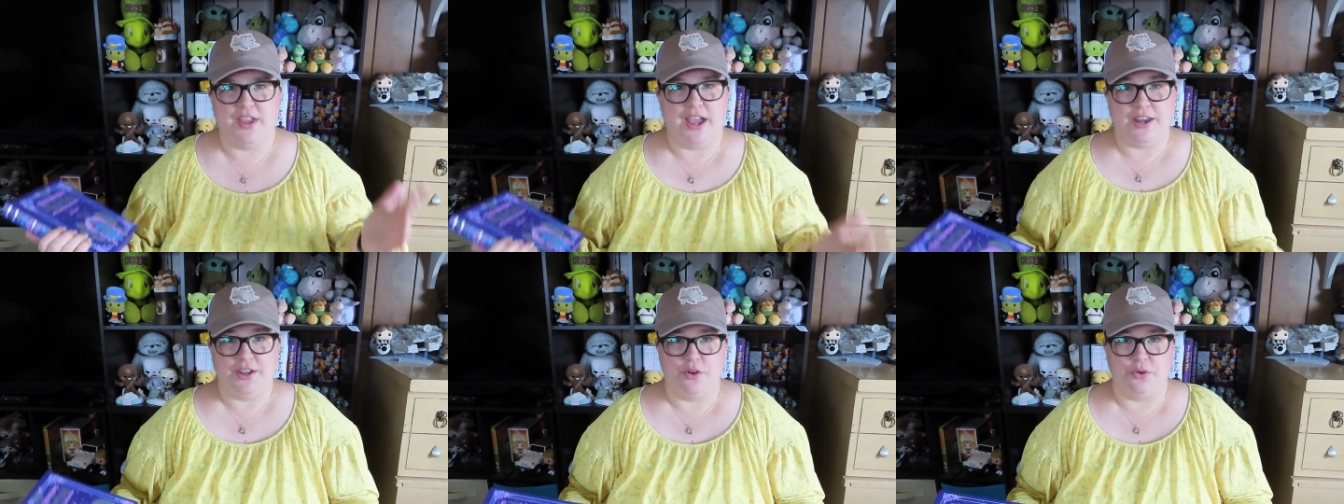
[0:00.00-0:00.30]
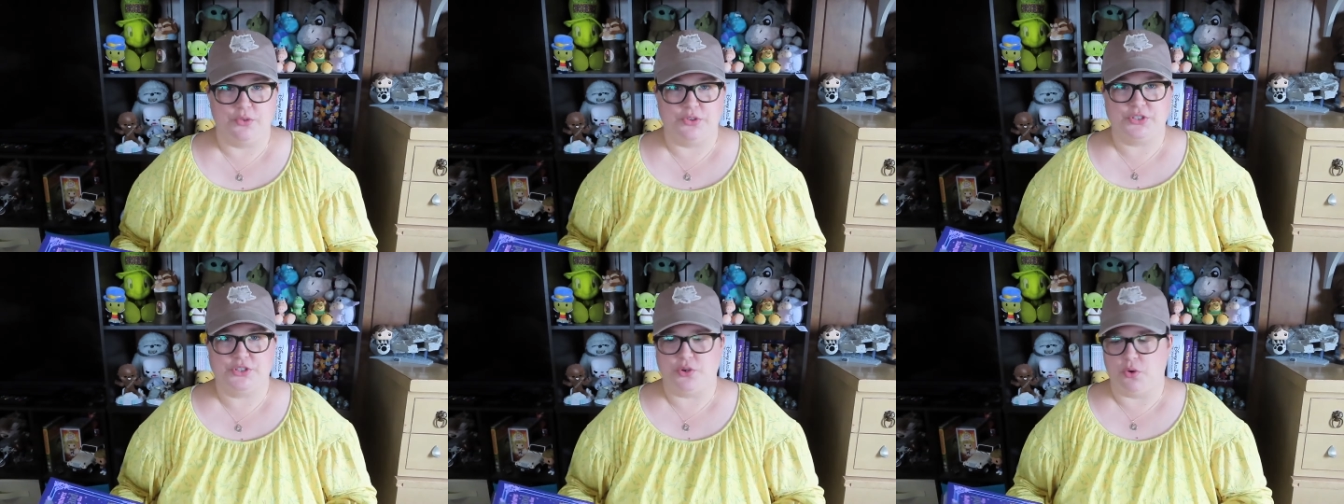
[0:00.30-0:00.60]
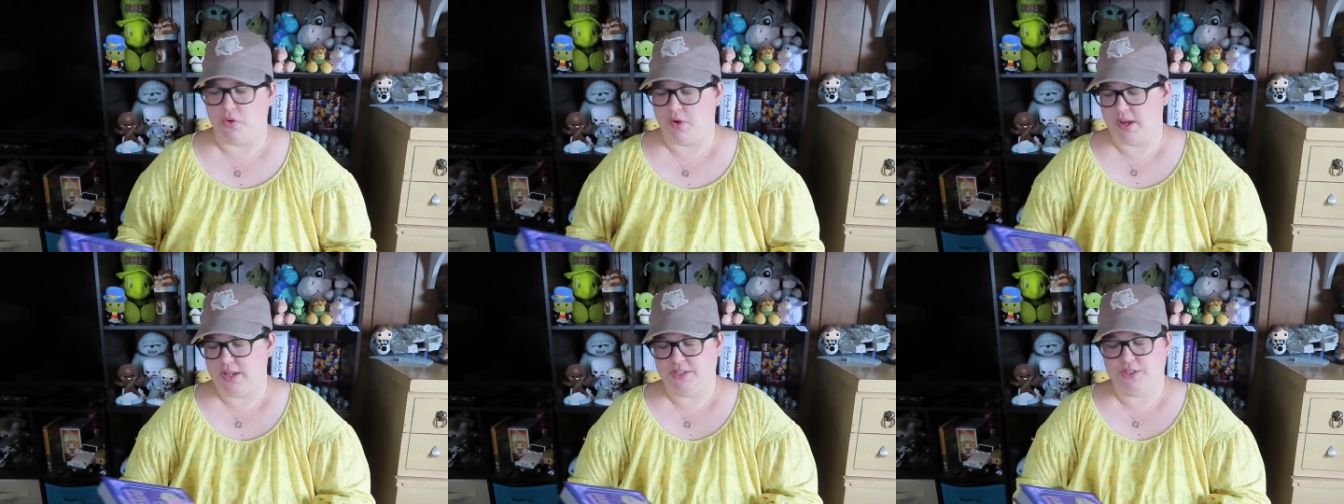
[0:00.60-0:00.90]
I know the
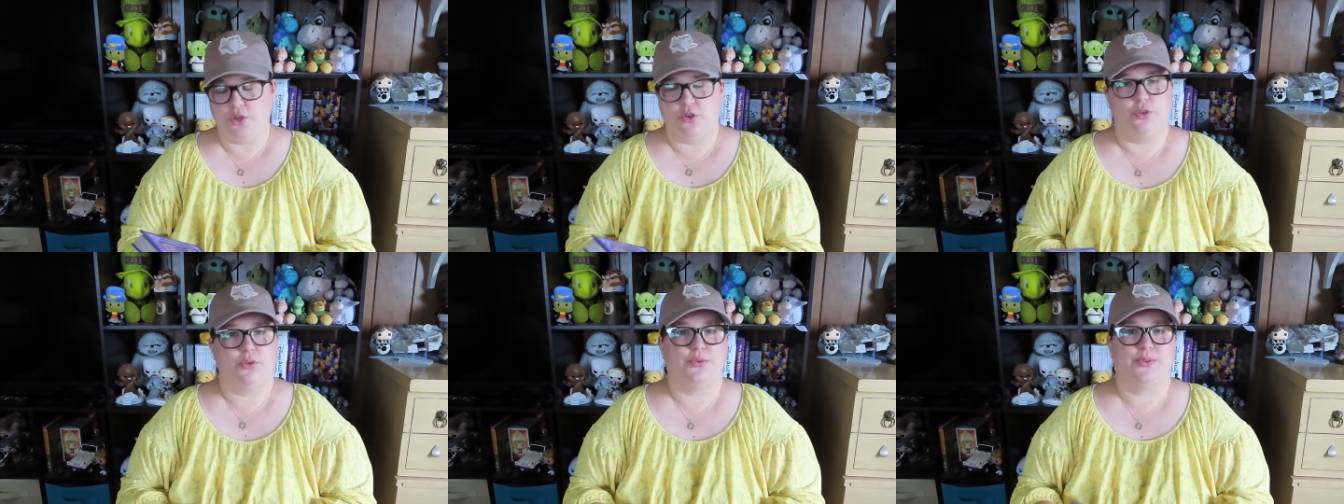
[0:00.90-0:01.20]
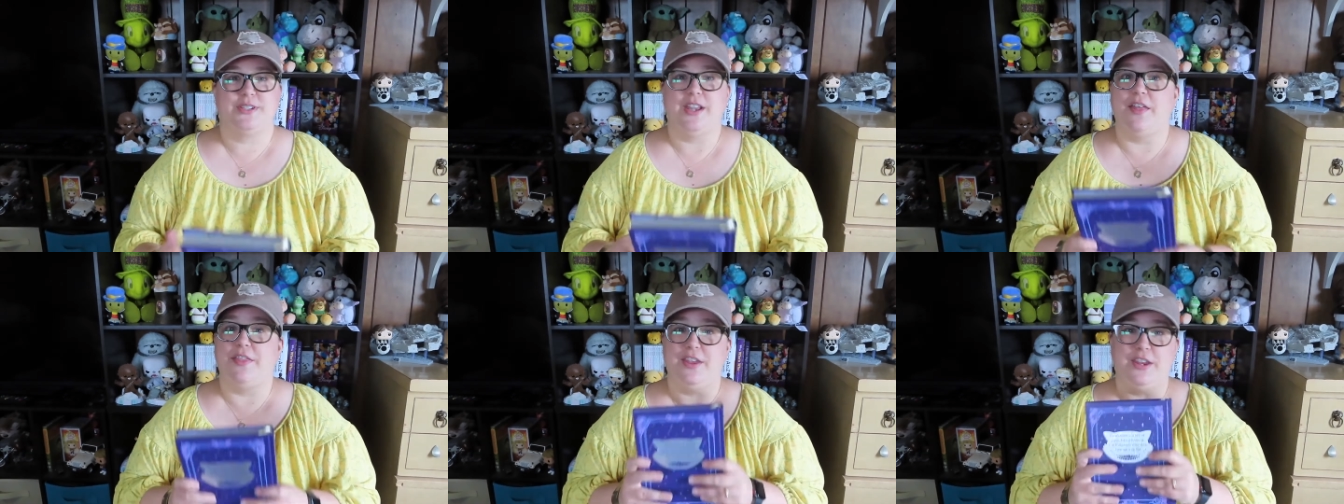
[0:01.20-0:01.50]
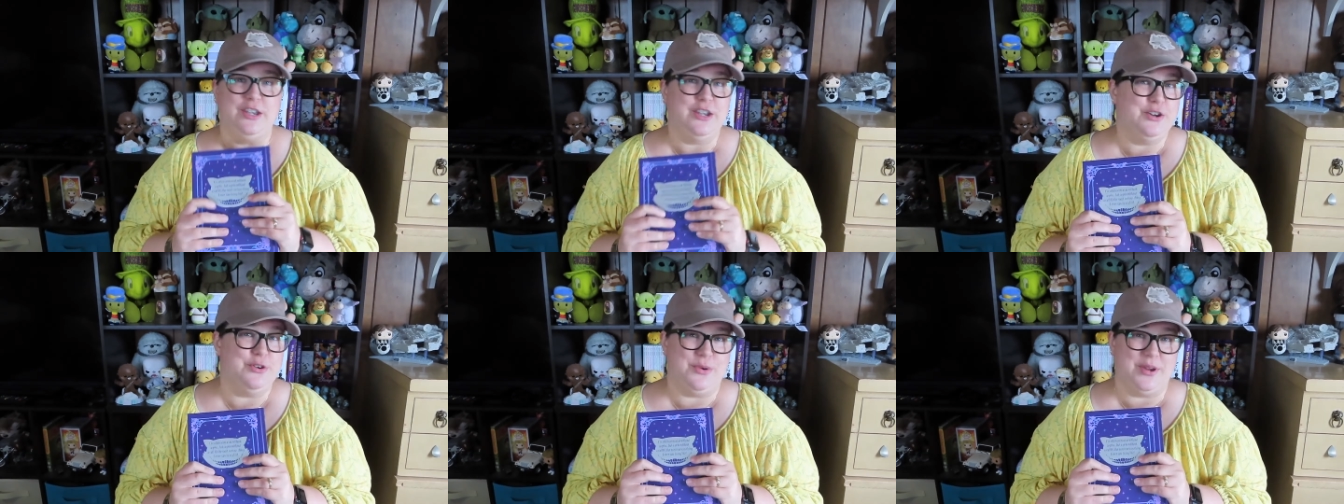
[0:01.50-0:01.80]
story, so there was
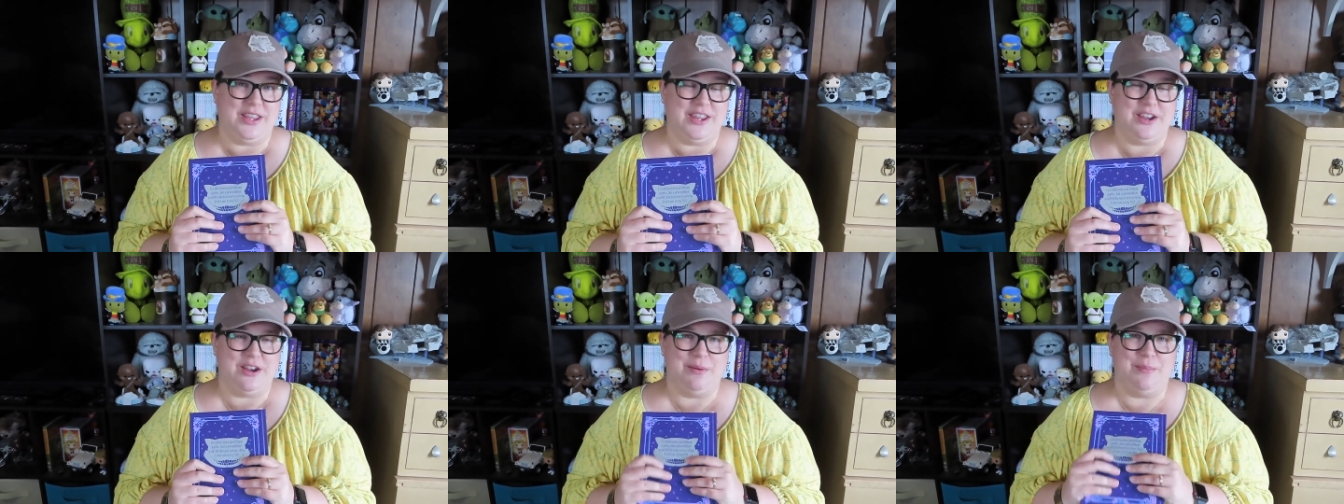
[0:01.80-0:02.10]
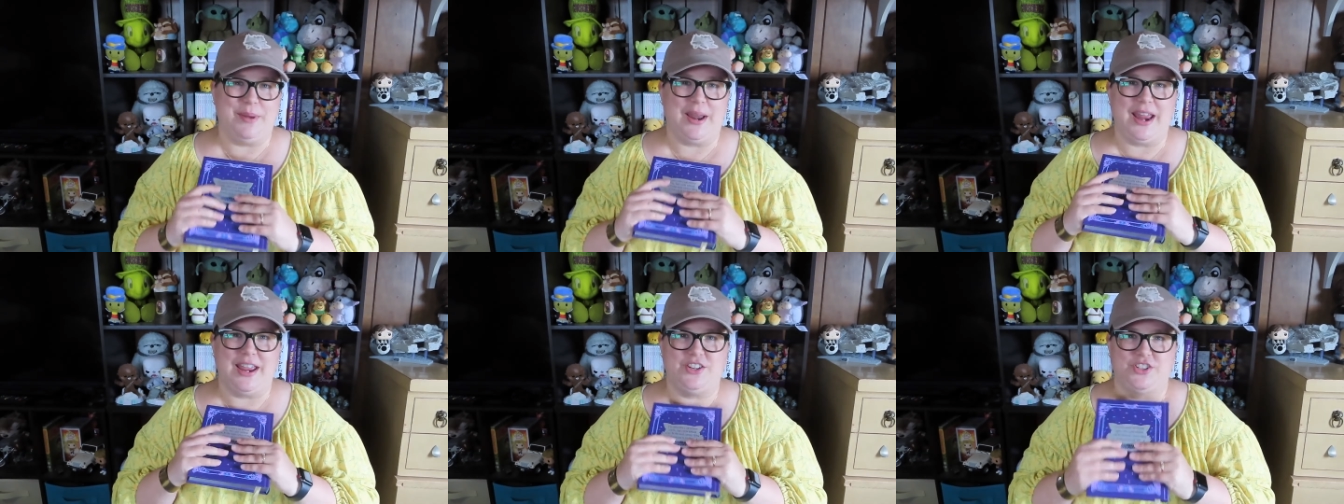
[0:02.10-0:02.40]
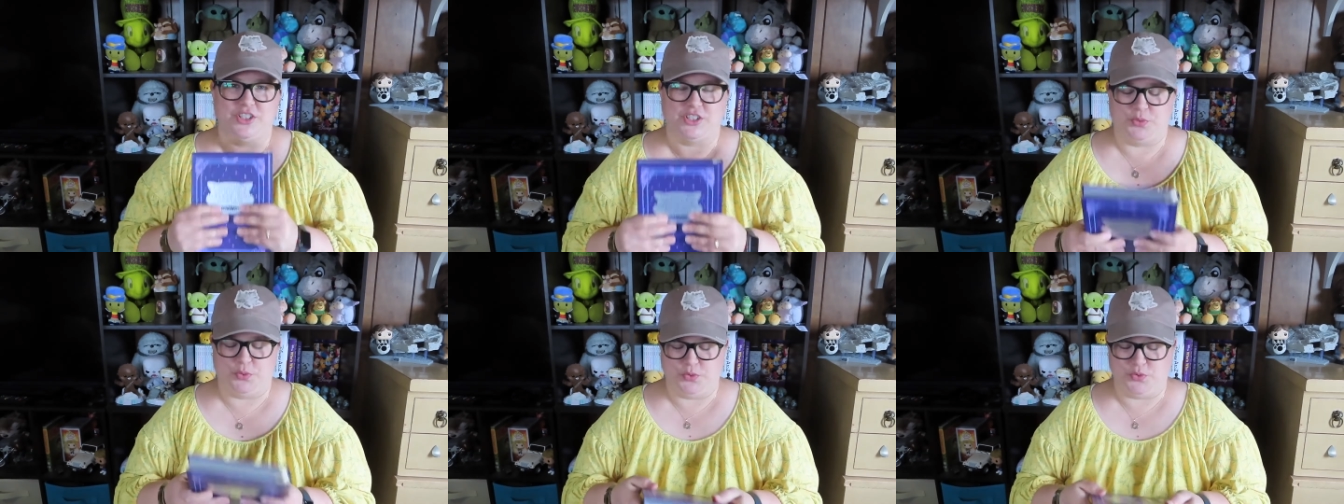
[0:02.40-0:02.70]
nothing new here, but it
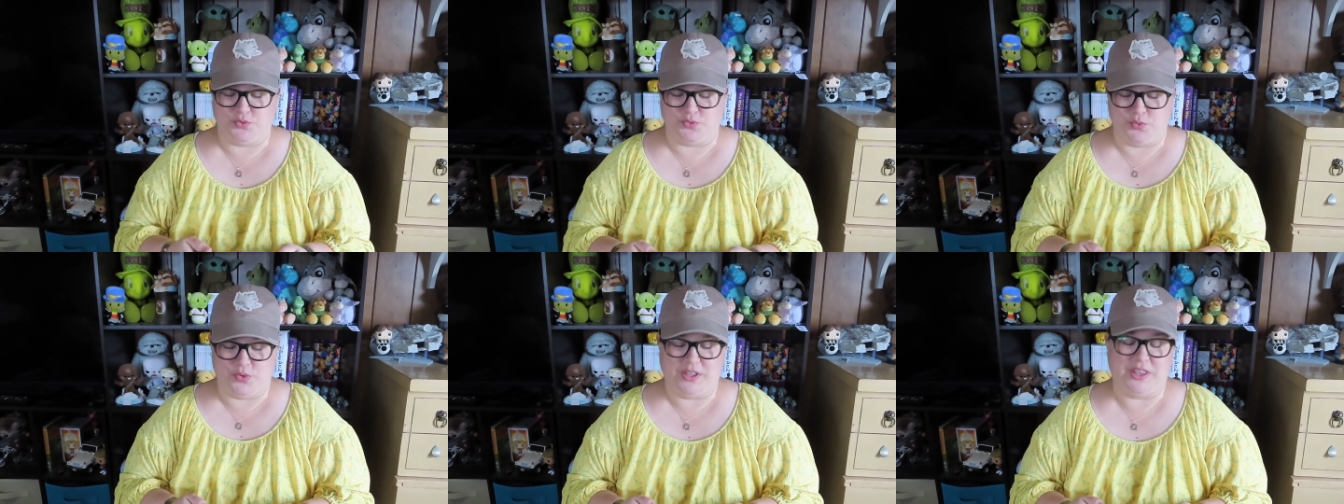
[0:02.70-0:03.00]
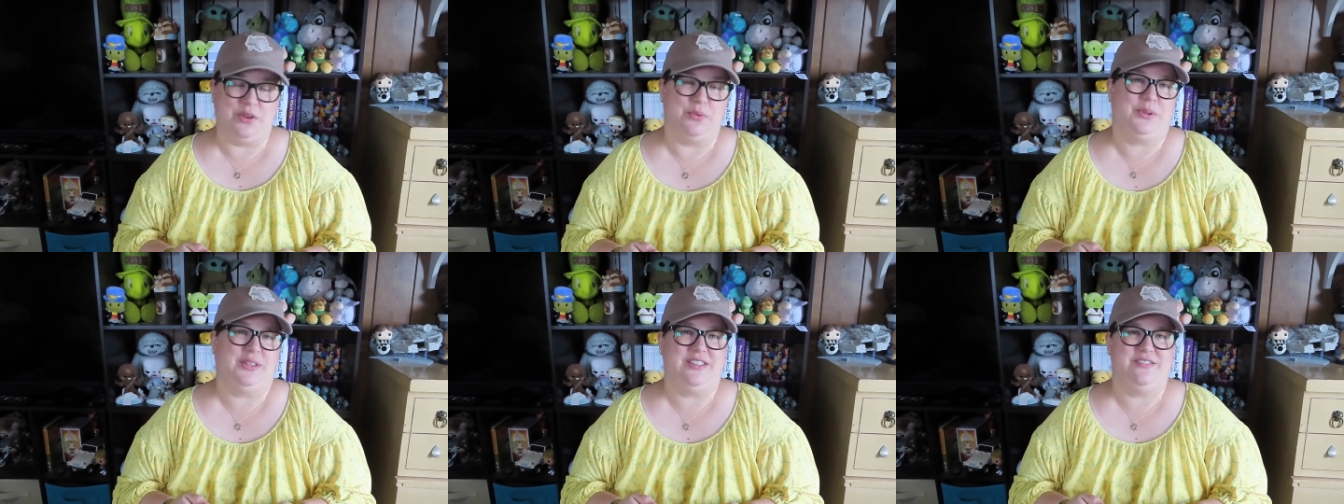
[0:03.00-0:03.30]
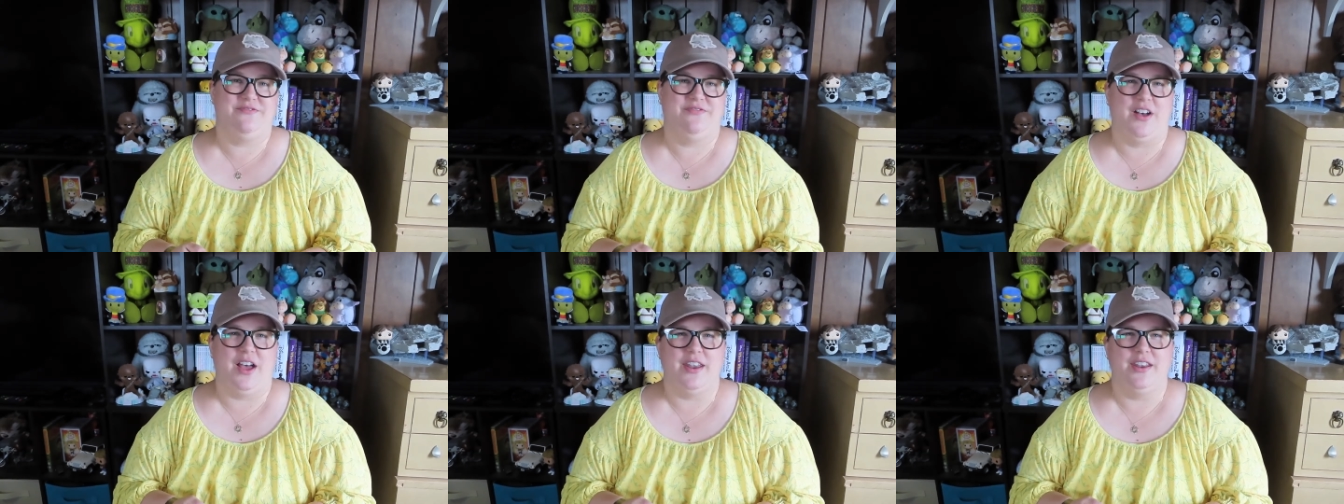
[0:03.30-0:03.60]
just was really, really
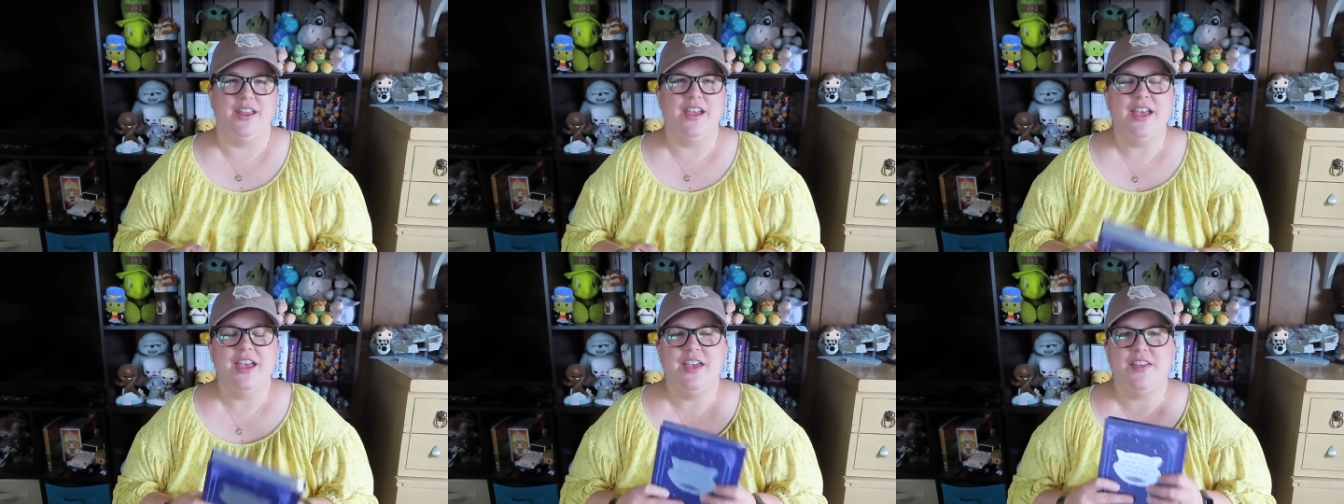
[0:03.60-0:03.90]
fun.